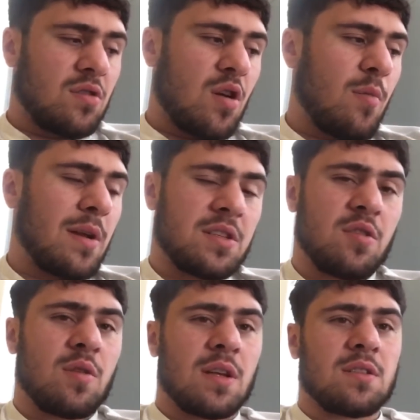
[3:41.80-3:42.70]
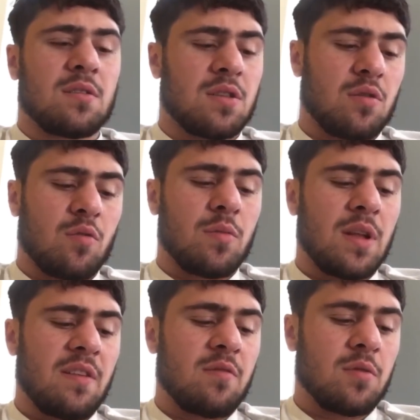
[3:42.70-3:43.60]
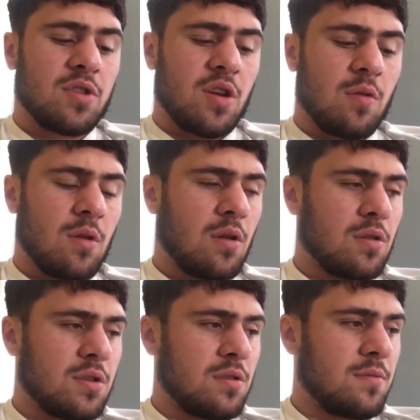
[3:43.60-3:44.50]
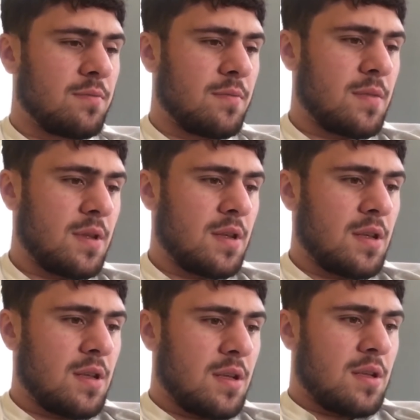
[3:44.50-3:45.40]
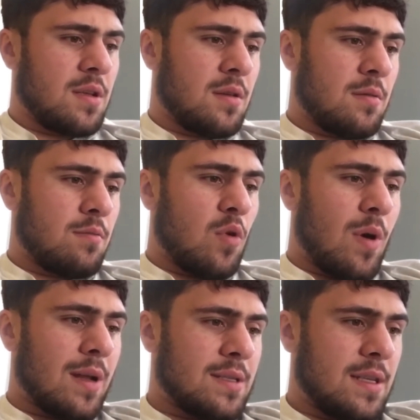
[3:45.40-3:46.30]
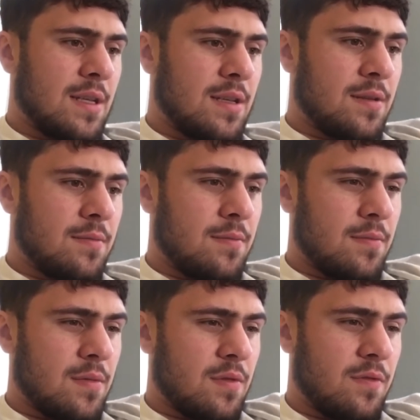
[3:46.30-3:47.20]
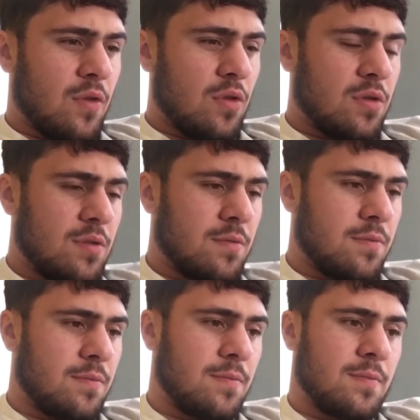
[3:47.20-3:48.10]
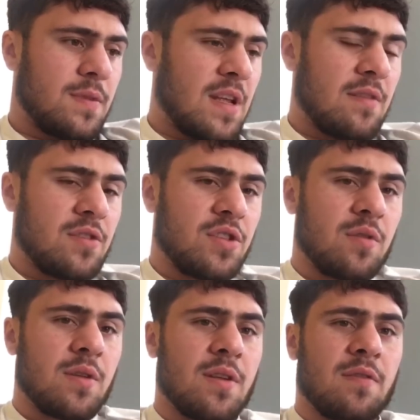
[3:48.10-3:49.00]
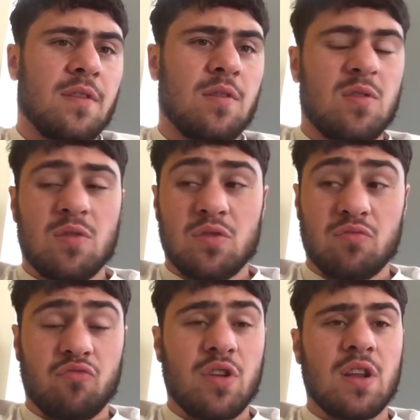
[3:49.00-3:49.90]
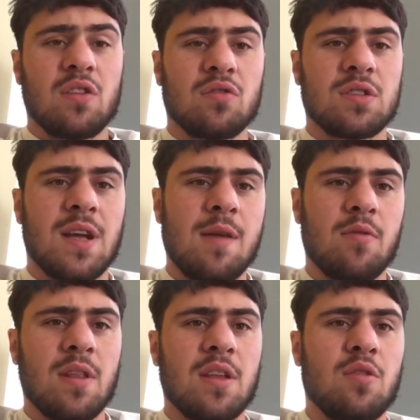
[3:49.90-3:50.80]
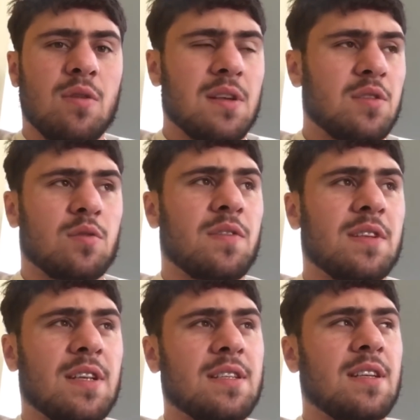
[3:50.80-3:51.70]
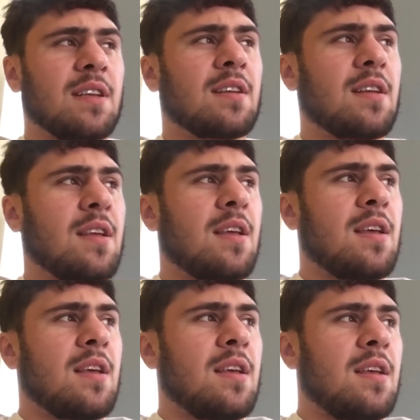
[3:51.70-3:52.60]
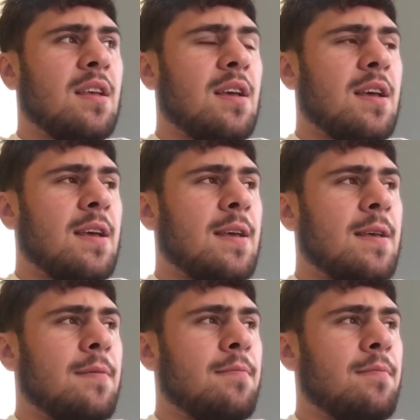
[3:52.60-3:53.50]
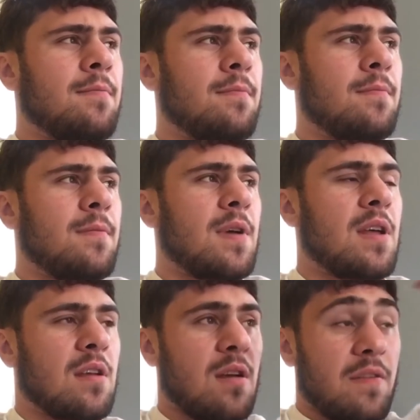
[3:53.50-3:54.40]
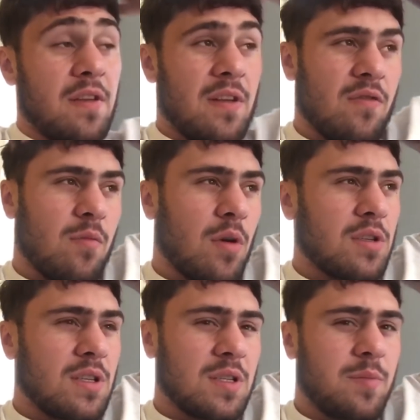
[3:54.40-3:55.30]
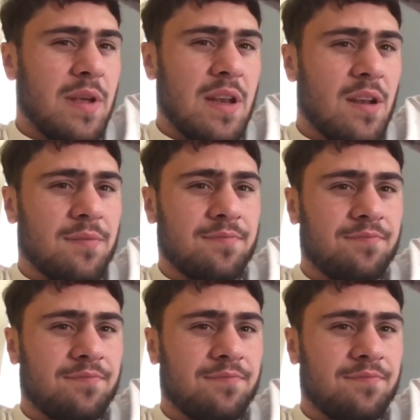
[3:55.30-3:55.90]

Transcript: go back to Newcastle, because it was unbelievable. Joe Laws and Boatsy and Foote and Davis Jr. I think it was really good time up there. Newcastle was fantastic. And I can't think of any other boxing that's been on.